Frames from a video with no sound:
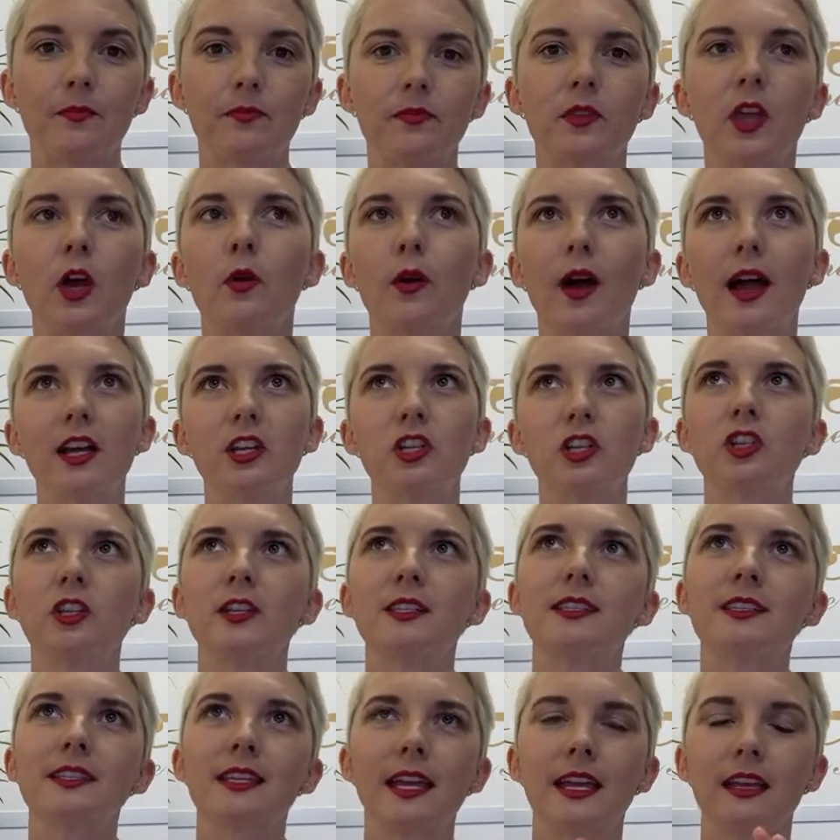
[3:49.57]
though I
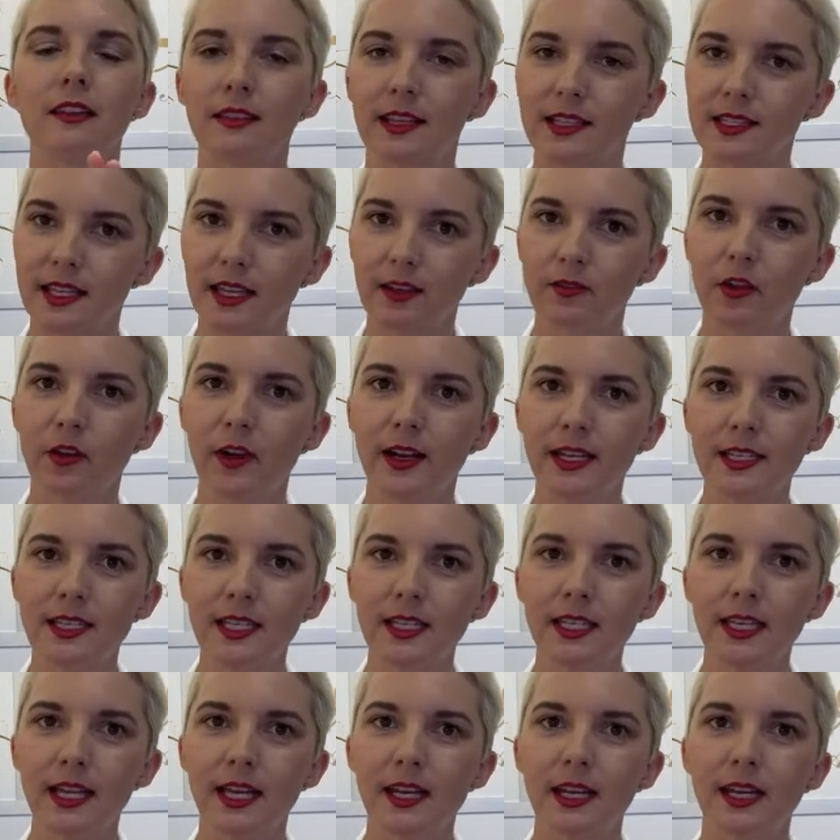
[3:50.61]
should say, let's give credit to
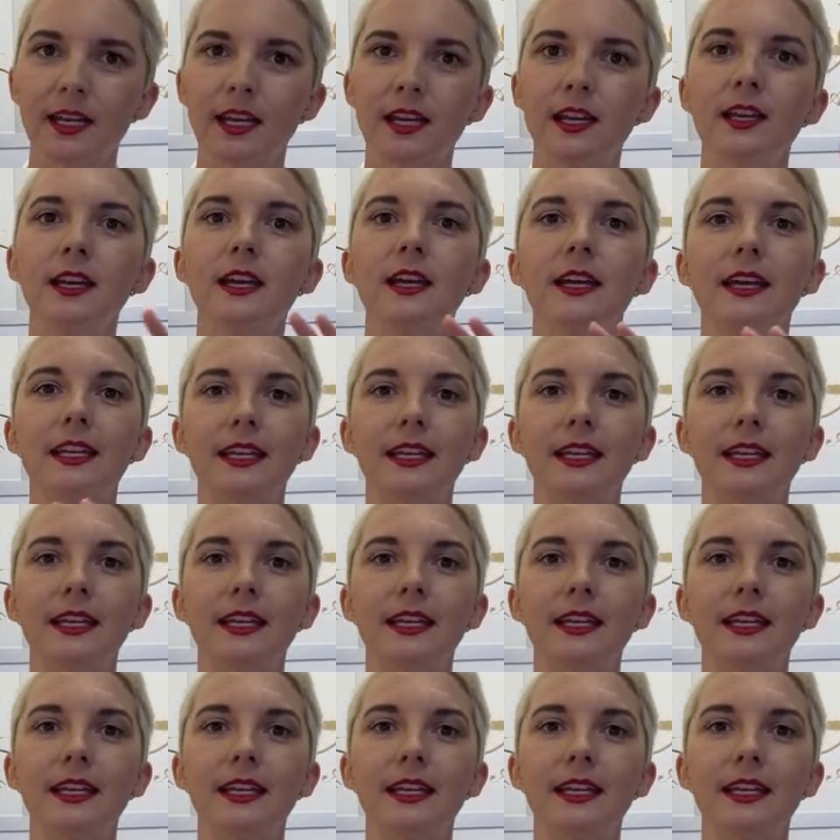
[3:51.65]
Canada.